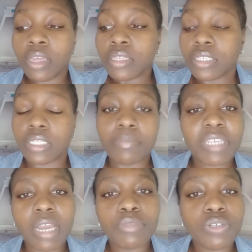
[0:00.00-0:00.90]

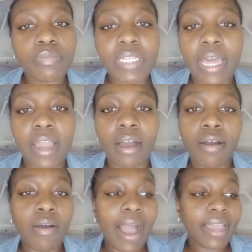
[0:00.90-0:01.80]
Sometimes you'll be like,
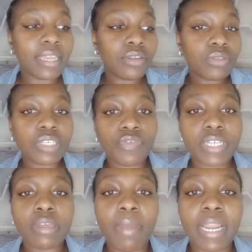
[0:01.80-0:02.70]
oh, I can do this for
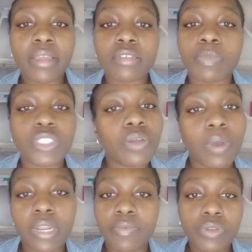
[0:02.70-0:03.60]
somebody else, but you
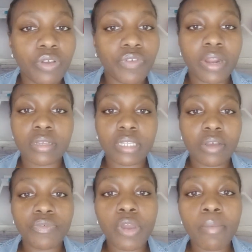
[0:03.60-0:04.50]
won't even do it for
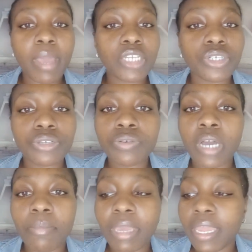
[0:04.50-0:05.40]
yourself. You'll make sure you
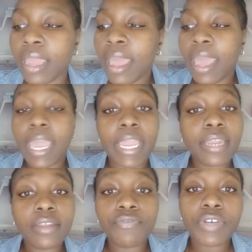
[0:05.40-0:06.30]
come in
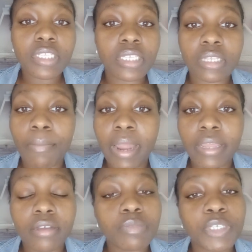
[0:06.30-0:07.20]
hand and foot to
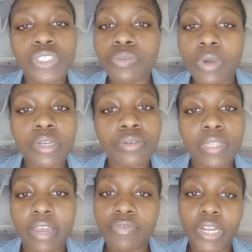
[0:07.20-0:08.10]
somebody else, but you won't do
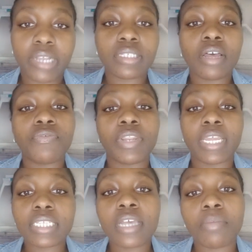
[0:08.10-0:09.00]
that for yourself. And
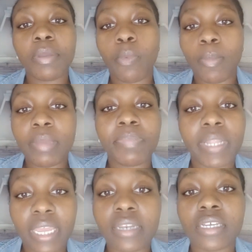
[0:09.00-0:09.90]
that's how people be
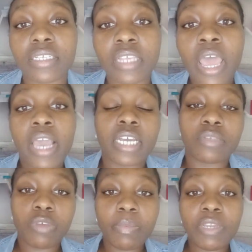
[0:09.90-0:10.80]
playing us, because
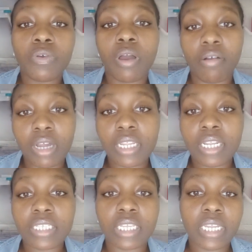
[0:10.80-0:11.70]
we be doing all of
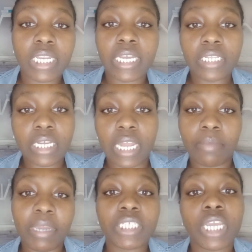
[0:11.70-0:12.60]
this and then they'll look
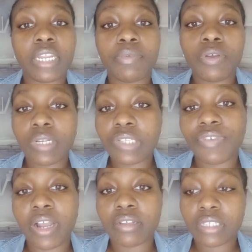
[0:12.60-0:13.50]
like, man, she ain't even doing this
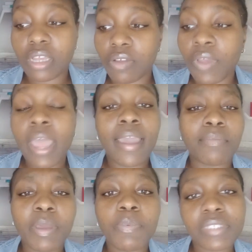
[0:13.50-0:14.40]
for herself. And
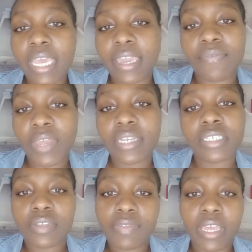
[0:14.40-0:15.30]
people take
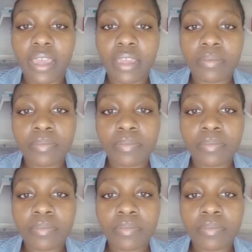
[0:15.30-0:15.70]
advantage of that.